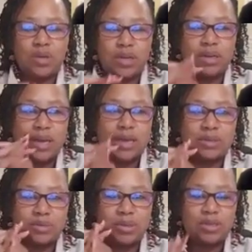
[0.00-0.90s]
last
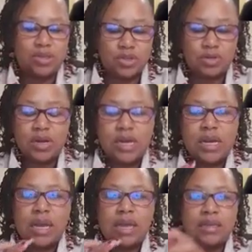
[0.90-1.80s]
week too,
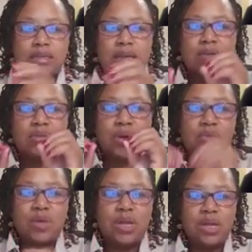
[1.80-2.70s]
is that when
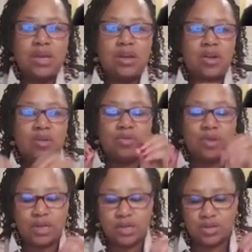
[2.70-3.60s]
we are
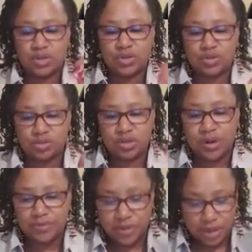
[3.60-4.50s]
ready to do
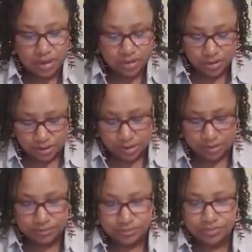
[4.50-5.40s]
something
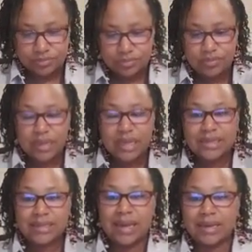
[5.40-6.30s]
good,
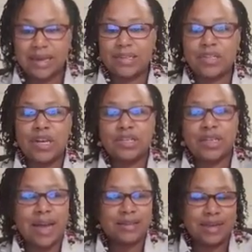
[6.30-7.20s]
take that chance
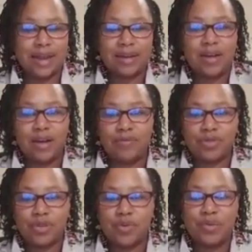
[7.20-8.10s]
outside the comfort
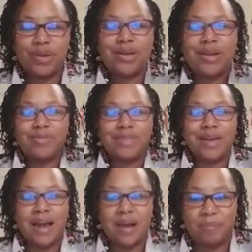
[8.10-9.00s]
zone when it comes to
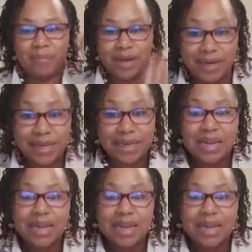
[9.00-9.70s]
our money,